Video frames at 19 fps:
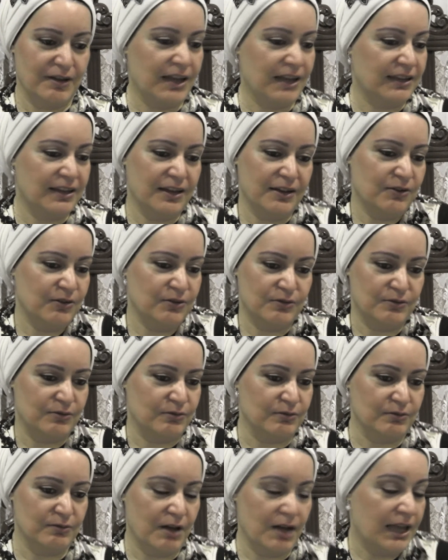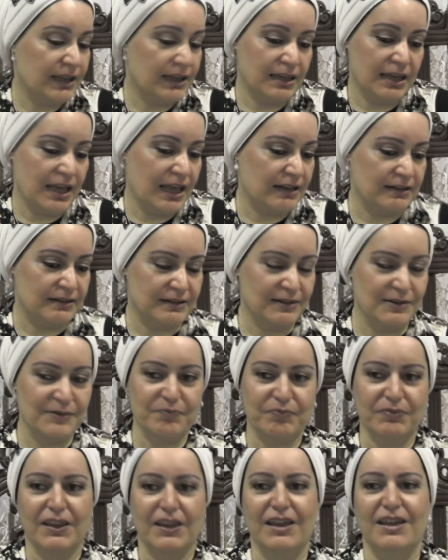I cannot do I so can't
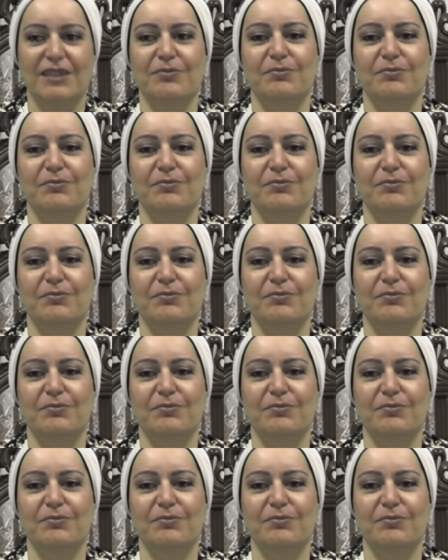forgive.